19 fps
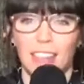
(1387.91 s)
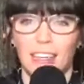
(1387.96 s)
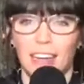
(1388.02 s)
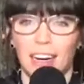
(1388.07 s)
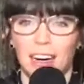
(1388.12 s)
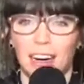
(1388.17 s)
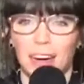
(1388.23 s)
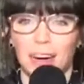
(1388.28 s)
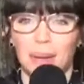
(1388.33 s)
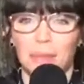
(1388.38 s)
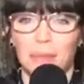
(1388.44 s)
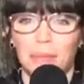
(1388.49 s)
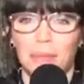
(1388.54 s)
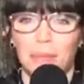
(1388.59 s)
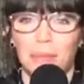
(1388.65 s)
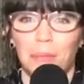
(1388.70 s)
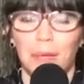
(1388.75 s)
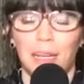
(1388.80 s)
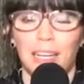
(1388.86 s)

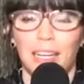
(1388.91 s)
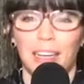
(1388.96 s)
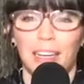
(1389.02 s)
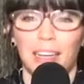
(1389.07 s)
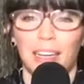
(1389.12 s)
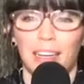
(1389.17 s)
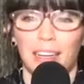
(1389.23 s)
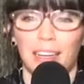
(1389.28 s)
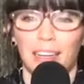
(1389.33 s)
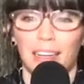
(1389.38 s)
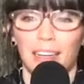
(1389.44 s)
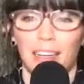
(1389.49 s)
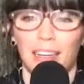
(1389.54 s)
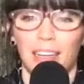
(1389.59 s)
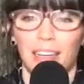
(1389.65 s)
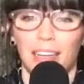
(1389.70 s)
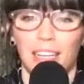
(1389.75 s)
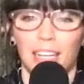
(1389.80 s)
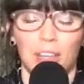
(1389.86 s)
But
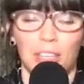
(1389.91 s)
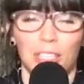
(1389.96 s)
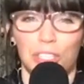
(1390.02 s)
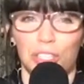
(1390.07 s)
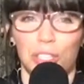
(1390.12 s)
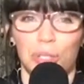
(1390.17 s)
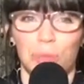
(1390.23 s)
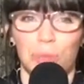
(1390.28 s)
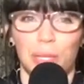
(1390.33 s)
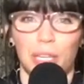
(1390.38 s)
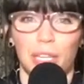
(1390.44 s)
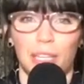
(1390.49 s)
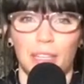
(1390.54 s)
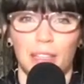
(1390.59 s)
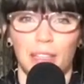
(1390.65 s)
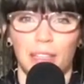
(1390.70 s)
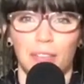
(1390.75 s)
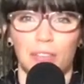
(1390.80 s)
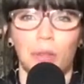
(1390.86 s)
you know, it's just
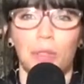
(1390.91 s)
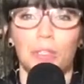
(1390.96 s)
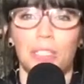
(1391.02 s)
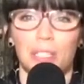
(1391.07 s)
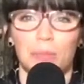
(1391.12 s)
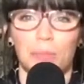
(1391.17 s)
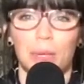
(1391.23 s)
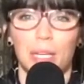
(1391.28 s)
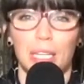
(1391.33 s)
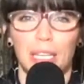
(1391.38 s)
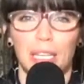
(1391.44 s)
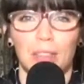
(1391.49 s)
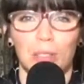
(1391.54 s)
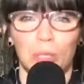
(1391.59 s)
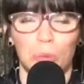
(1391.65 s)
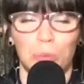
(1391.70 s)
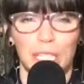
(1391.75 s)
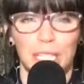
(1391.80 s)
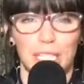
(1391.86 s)
been, the focus has been a
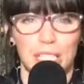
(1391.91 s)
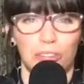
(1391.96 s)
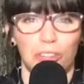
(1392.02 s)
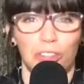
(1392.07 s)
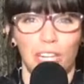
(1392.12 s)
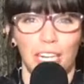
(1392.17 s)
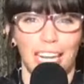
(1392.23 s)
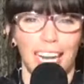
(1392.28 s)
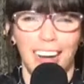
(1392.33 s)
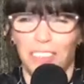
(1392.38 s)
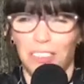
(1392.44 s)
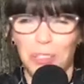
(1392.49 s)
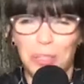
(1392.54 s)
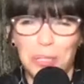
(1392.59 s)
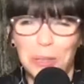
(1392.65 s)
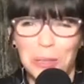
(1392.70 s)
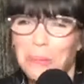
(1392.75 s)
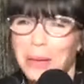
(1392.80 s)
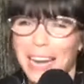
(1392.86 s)
little bit different. And I've
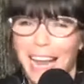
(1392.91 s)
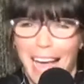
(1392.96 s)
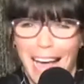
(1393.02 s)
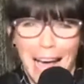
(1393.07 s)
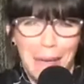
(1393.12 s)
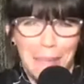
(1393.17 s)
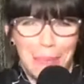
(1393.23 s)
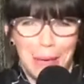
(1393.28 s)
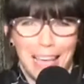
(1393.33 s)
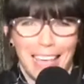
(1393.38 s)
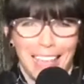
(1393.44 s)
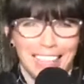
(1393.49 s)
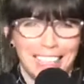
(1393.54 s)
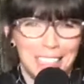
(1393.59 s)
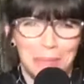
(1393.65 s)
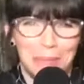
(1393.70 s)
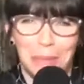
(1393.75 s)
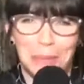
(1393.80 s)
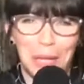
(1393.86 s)
also been happy. This
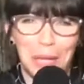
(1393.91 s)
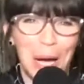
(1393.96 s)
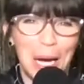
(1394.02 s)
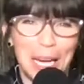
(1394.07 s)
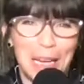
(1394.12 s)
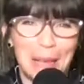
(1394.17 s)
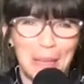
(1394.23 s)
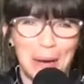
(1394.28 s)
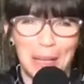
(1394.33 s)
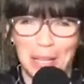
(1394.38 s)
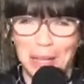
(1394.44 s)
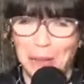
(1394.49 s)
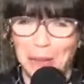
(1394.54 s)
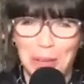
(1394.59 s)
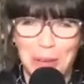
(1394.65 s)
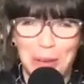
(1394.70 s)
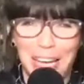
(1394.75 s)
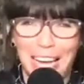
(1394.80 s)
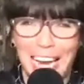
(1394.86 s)
is what I'm talking about. Like when
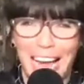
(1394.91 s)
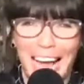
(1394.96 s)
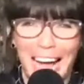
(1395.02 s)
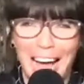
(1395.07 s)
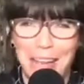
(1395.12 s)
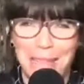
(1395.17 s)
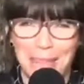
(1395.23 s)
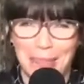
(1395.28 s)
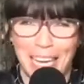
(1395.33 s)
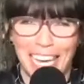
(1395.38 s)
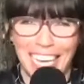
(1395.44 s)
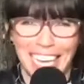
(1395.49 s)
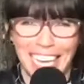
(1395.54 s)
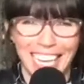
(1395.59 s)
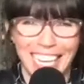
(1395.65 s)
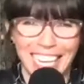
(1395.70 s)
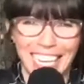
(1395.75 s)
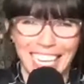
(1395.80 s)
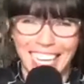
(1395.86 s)
you get
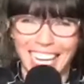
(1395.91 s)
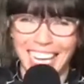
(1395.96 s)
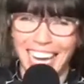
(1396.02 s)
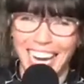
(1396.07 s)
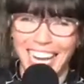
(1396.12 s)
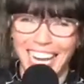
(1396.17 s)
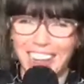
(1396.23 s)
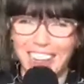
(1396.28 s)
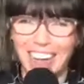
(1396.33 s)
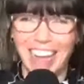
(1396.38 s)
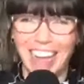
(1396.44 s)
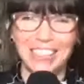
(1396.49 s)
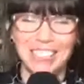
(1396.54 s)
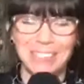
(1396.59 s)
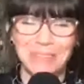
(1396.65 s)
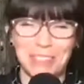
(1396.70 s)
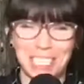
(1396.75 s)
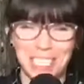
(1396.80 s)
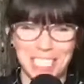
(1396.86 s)
happy, I don't have
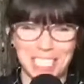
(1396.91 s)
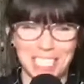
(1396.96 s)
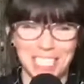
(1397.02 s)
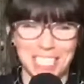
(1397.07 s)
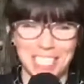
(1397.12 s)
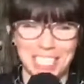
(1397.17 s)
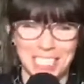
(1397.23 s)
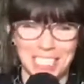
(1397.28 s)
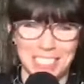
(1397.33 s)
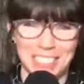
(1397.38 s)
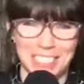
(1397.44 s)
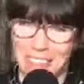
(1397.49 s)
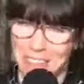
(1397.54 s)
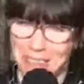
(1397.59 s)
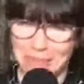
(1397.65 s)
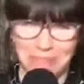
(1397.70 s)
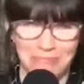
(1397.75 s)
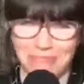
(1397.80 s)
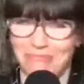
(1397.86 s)
as much to just
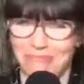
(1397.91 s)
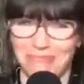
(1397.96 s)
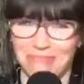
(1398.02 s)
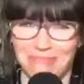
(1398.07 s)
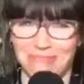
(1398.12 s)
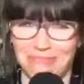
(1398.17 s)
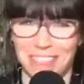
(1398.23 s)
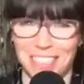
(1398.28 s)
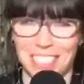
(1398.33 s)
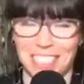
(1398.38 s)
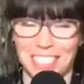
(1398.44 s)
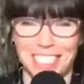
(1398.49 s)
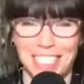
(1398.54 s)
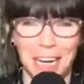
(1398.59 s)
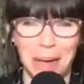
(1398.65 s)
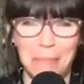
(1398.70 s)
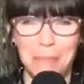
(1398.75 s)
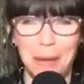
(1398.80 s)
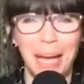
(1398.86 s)

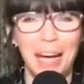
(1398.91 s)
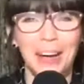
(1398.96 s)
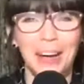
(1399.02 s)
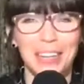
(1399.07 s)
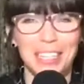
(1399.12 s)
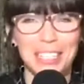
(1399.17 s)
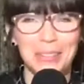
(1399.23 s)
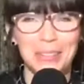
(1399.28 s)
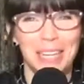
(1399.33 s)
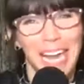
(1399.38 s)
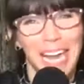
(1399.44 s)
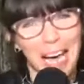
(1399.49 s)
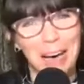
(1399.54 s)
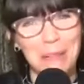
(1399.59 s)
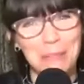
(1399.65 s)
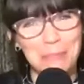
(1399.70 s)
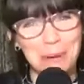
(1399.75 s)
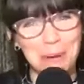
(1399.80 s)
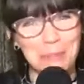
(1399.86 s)
dump out into an
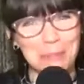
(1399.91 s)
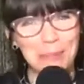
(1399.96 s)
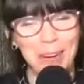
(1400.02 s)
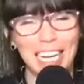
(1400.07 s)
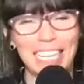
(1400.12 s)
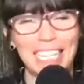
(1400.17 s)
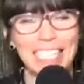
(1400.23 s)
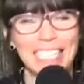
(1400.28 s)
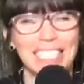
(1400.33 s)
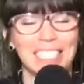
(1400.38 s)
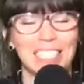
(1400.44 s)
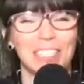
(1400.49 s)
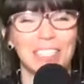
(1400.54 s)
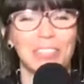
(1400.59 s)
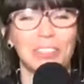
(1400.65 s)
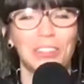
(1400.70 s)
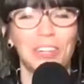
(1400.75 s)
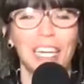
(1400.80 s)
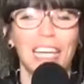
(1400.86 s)
album, right?
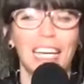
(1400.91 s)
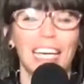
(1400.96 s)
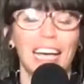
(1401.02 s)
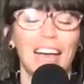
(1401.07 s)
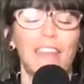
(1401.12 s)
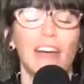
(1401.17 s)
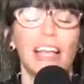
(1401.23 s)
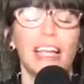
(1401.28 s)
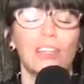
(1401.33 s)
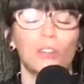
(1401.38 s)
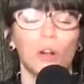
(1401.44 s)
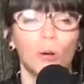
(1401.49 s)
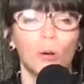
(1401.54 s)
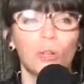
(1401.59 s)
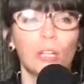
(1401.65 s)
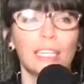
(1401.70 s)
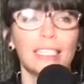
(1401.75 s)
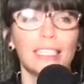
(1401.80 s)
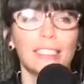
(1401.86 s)
So I've had a whole
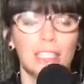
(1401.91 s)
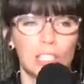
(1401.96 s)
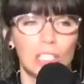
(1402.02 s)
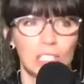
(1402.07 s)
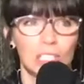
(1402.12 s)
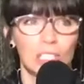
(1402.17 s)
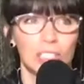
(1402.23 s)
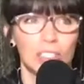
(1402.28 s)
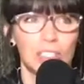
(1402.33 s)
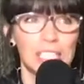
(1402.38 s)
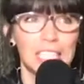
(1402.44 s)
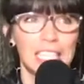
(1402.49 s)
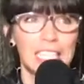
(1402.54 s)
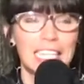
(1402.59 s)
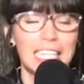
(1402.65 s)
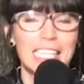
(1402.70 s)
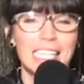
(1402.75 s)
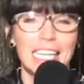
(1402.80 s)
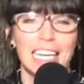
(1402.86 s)
lot of songs
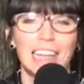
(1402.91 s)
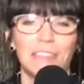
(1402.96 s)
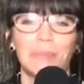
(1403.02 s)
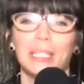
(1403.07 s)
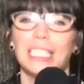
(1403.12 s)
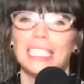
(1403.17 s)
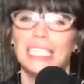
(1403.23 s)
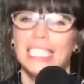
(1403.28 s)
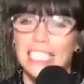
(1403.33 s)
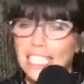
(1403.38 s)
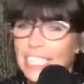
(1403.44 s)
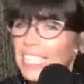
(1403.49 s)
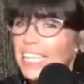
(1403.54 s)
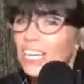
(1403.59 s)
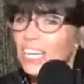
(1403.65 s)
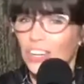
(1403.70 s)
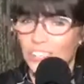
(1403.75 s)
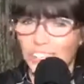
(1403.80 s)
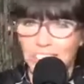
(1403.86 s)
and I've been
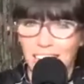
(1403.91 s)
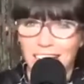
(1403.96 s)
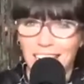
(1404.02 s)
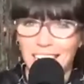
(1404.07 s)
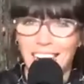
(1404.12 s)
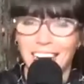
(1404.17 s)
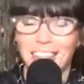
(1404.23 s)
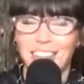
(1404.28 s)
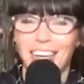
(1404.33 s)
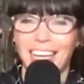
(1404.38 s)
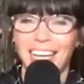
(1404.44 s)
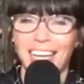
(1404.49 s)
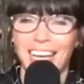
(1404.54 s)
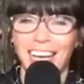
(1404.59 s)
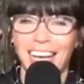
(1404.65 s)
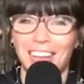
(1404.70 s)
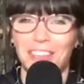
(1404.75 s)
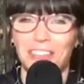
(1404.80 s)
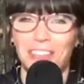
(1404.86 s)
sitting on a lot. I
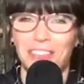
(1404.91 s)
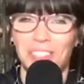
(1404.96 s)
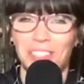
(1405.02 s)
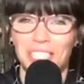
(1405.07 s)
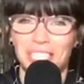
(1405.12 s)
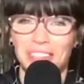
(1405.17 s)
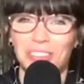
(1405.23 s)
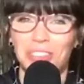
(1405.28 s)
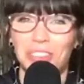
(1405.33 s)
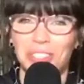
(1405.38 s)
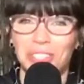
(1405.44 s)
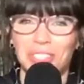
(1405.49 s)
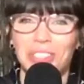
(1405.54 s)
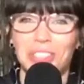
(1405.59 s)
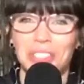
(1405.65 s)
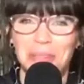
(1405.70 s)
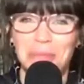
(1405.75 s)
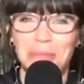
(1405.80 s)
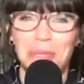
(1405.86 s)
have several songs
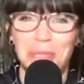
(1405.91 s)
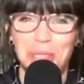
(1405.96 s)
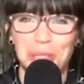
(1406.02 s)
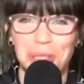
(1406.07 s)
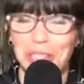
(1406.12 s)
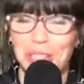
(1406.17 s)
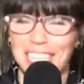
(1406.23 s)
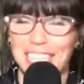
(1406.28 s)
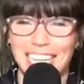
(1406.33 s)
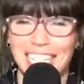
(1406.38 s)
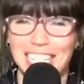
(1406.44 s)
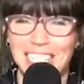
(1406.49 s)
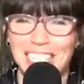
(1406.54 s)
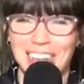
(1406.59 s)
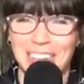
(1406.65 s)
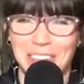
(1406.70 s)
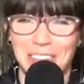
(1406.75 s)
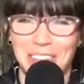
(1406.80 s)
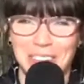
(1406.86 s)
that are produced and I just
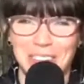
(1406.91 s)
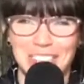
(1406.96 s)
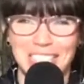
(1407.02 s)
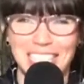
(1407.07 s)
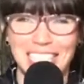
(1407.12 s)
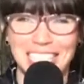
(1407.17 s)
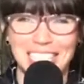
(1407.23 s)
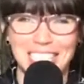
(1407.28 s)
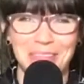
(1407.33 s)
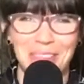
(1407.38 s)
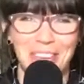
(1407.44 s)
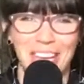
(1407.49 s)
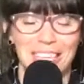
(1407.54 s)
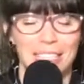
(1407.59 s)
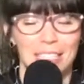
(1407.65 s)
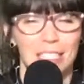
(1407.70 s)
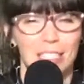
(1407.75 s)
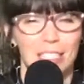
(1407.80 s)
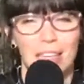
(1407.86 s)
haven't released them yet
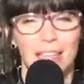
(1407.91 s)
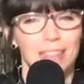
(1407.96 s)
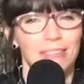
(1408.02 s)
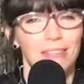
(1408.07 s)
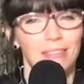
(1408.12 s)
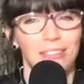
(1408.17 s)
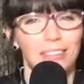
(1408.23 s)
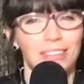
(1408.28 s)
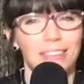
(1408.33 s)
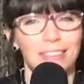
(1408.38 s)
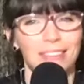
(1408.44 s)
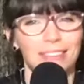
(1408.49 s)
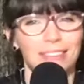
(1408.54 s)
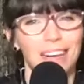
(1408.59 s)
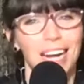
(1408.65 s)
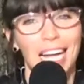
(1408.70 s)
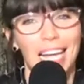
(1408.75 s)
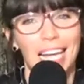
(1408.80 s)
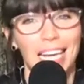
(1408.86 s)
because it just hasn't felt
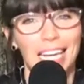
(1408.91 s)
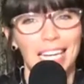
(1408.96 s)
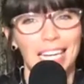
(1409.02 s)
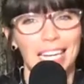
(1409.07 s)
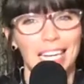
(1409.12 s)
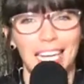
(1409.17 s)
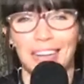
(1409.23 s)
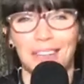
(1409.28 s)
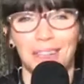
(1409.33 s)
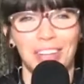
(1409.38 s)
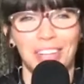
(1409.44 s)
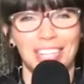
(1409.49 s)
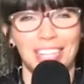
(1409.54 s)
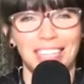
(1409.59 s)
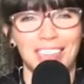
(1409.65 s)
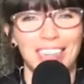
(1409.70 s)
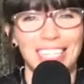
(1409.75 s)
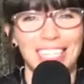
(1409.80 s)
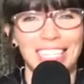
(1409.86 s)
right. It hadn't felt like
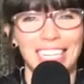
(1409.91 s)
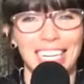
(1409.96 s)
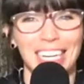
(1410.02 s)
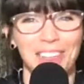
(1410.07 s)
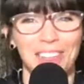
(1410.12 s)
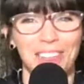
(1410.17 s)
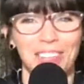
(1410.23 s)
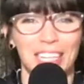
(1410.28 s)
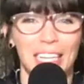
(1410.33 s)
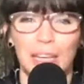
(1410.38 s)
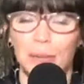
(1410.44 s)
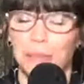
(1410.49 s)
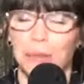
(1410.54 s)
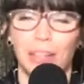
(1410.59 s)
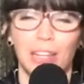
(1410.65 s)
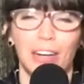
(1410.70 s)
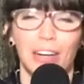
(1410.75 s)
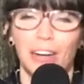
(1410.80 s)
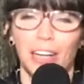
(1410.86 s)
the right time.
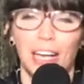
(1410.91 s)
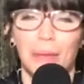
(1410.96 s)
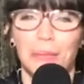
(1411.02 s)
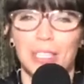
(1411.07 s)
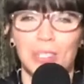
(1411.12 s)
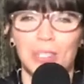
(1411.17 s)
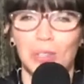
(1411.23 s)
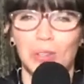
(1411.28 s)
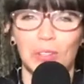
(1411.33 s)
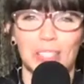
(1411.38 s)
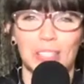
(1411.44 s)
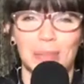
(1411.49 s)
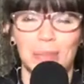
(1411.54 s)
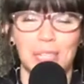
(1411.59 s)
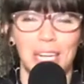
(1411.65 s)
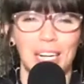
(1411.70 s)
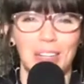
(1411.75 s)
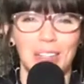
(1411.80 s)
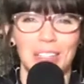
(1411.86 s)
But they're coming soon because I'm
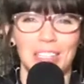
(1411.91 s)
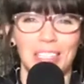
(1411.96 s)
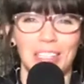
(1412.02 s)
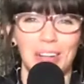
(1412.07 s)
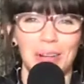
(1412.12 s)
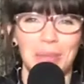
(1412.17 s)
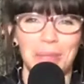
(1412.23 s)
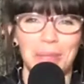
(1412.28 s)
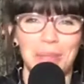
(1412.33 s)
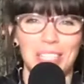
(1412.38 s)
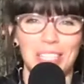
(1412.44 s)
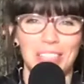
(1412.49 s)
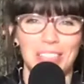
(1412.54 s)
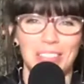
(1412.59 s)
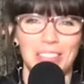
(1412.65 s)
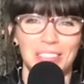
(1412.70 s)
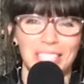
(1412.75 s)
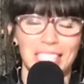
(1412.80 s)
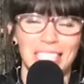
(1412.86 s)
tired of sitting on them.
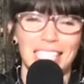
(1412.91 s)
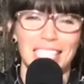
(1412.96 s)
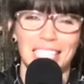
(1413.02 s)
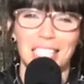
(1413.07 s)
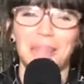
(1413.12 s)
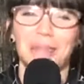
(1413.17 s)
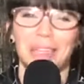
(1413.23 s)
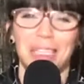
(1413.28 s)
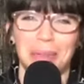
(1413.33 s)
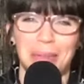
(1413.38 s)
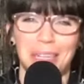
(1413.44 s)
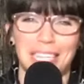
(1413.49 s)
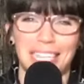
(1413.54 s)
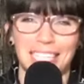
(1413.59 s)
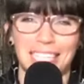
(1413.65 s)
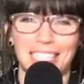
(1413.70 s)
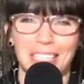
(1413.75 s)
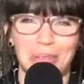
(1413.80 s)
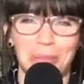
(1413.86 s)
So you can be
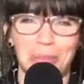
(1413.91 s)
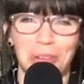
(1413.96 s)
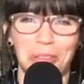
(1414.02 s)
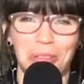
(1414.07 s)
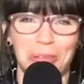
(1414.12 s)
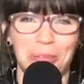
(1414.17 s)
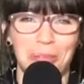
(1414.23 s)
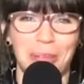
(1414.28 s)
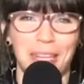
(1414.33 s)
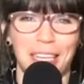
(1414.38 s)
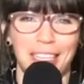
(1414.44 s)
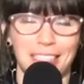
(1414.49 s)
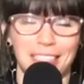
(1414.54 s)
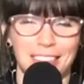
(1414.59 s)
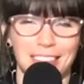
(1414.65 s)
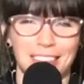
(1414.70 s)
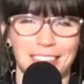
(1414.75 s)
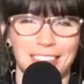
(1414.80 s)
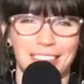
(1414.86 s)
expecting a lot more from me
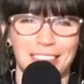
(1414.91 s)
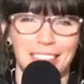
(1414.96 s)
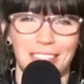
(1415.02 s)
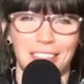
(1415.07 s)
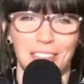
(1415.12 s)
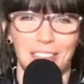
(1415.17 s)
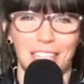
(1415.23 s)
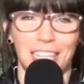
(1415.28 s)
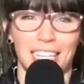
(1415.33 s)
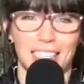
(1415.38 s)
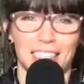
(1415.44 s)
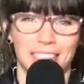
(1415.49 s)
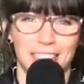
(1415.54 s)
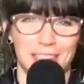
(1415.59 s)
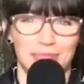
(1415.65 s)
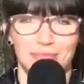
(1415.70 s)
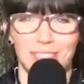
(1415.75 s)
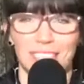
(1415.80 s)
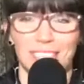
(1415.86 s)
over the next
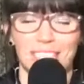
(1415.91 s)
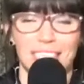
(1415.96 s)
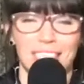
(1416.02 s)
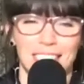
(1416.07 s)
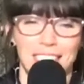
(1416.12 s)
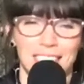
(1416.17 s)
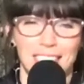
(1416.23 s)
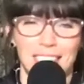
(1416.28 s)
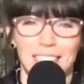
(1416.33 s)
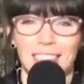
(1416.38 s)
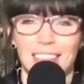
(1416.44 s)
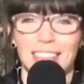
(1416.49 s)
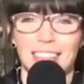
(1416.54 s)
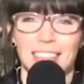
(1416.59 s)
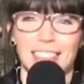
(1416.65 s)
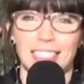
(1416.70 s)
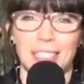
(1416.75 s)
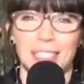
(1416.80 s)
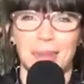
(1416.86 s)

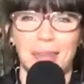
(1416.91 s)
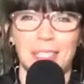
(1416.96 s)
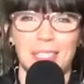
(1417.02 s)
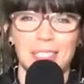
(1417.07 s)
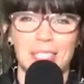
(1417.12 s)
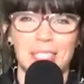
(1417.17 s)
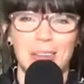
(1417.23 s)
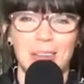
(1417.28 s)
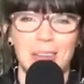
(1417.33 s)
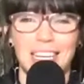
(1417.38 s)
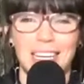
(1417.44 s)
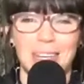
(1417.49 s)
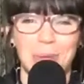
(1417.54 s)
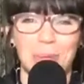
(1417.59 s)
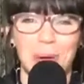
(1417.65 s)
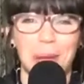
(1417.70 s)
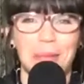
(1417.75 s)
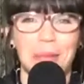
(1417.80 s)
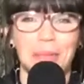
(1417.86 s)
6 months to a year
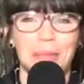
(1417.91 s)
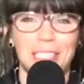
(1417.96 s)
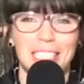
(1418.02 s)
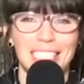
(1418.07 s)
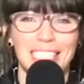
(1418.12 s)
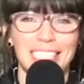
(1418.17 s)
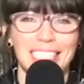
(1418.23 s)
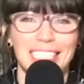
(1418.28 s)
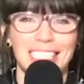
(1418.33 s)
probably.